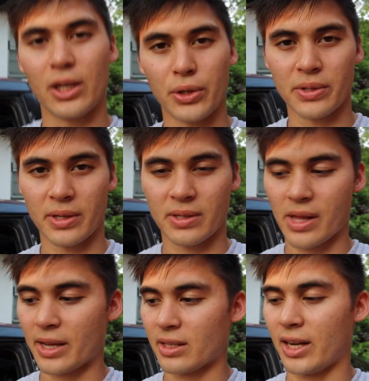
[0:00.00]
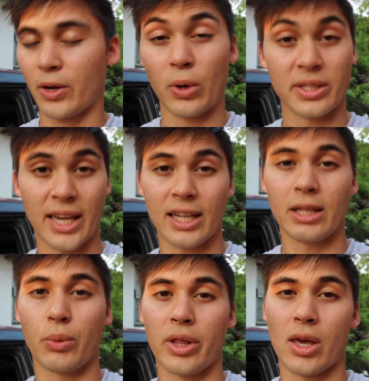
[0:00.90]
to lose these things and I know
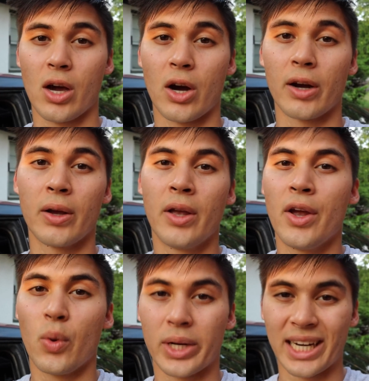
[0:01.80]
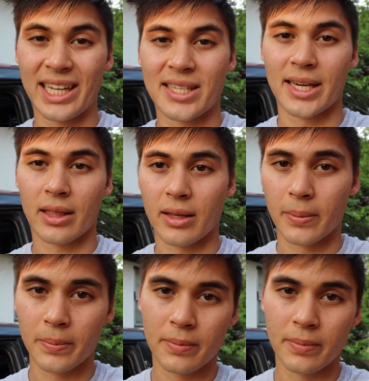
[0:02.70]
exactly where they are when I need to get them.